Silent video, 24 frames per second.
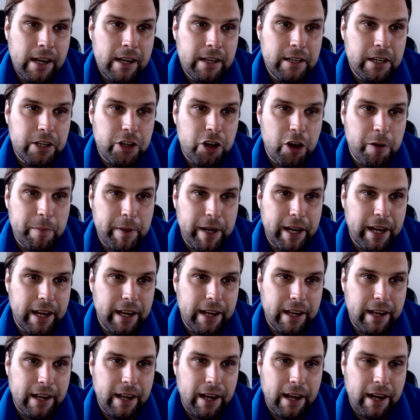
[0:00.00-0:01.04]

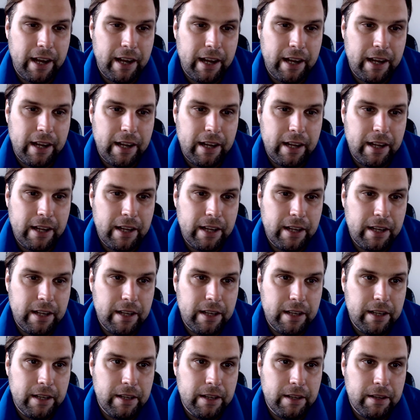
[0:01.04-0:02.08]
determining
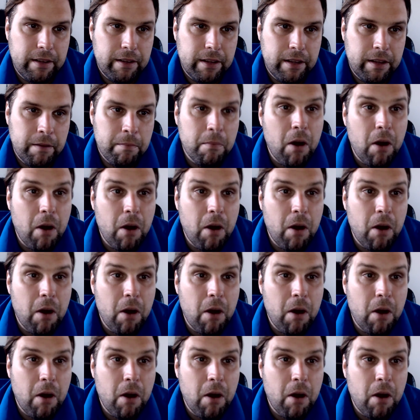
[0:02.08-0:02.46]
the